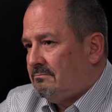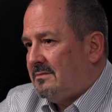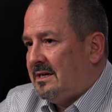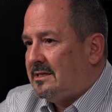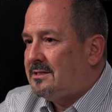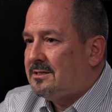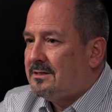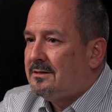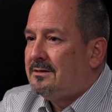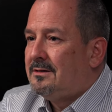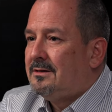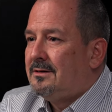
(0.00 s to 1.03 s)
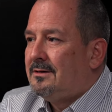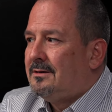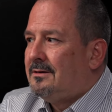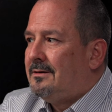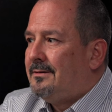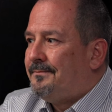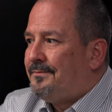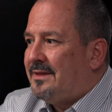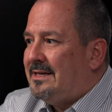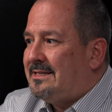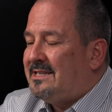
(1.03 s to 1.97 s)
it's
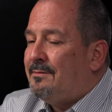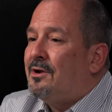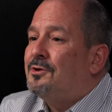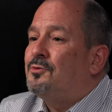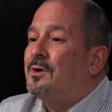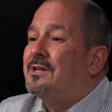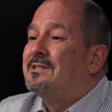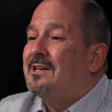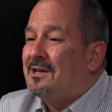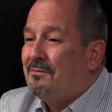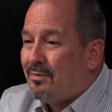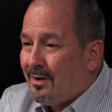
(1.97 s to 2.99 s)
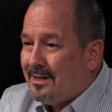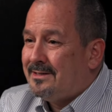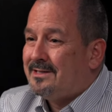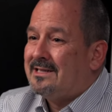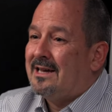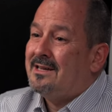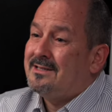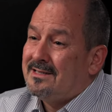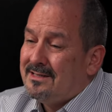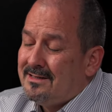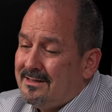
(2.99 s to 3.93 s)
similar to what is taking place in
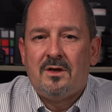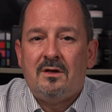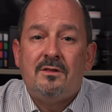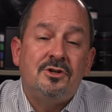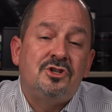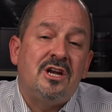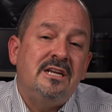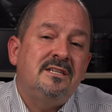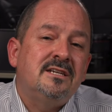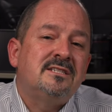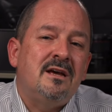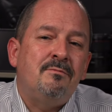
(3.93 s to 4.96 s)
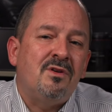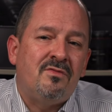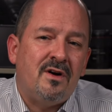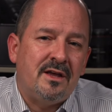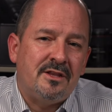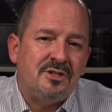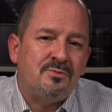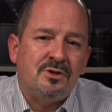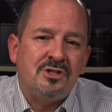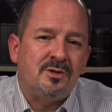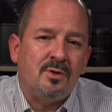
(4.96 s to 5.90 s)
Gaza. The Chinese exemplify this
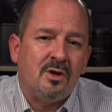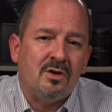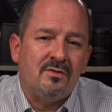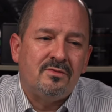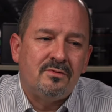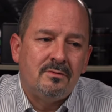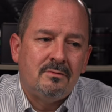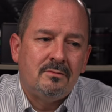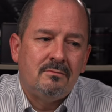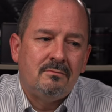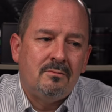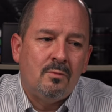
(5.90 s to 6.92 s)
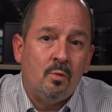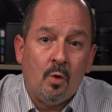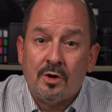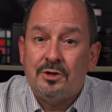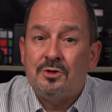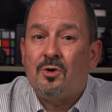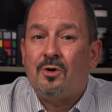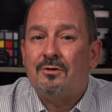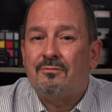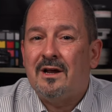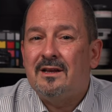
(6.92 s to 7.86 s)
principle of walk the
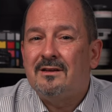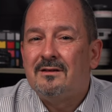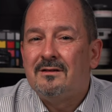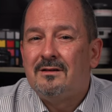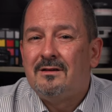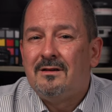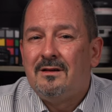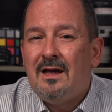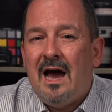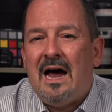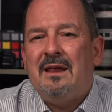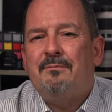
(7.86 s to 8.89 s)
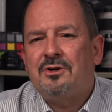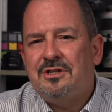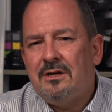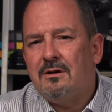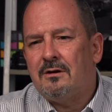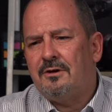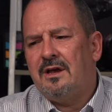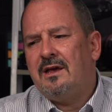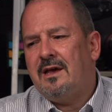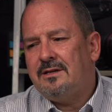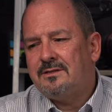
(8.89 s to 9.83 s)
talk, right? And in particular, in
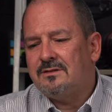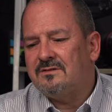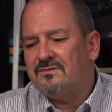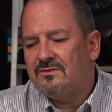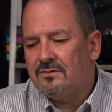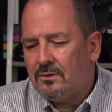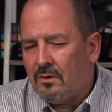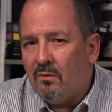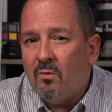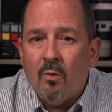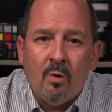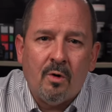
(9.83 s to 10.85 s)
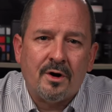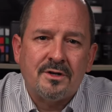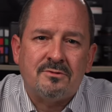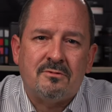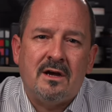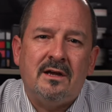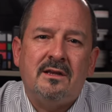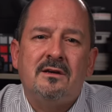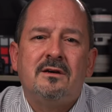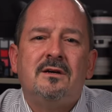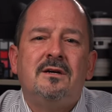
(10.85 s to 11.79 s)
case of wars, right,
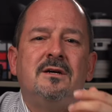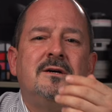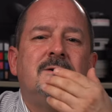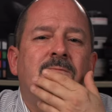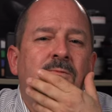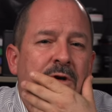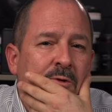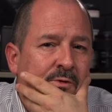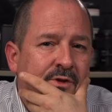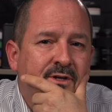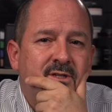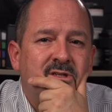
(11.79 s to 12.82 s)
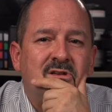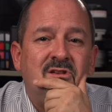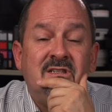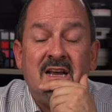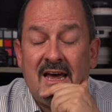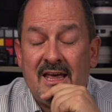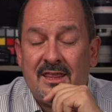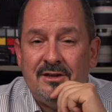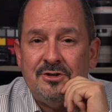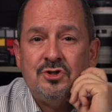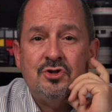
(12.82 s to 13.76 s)
with all this death
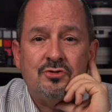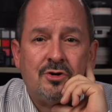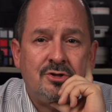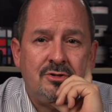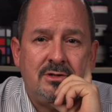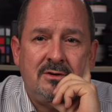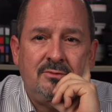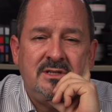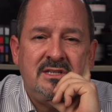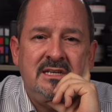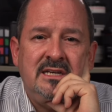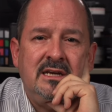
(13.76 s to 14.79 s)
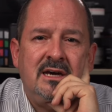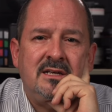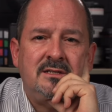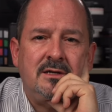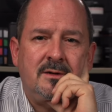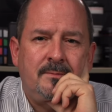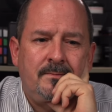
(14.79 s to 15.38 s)
and destruction that we see in Gaza,